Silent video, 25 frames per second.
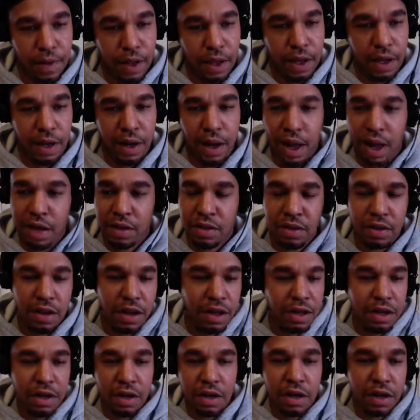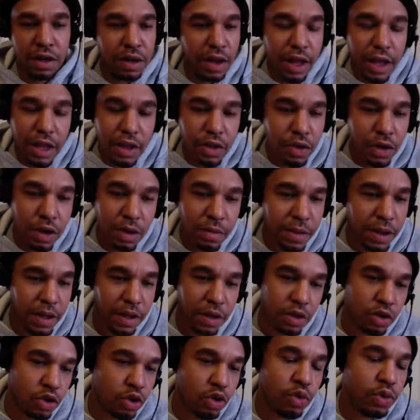And at the end of the day, you're gonna
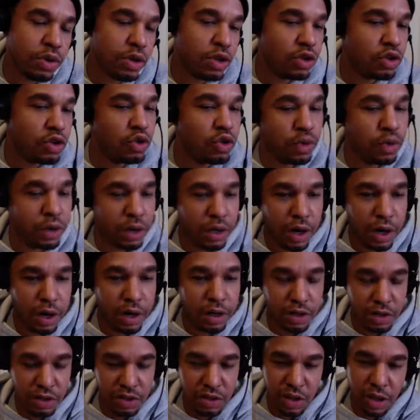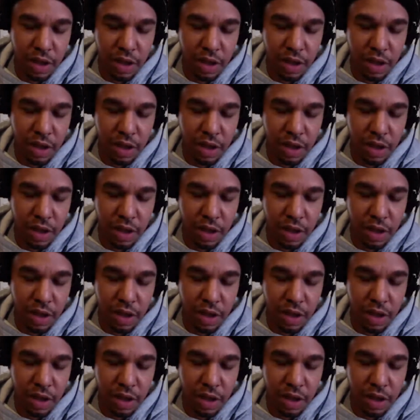make it do what it do regardless.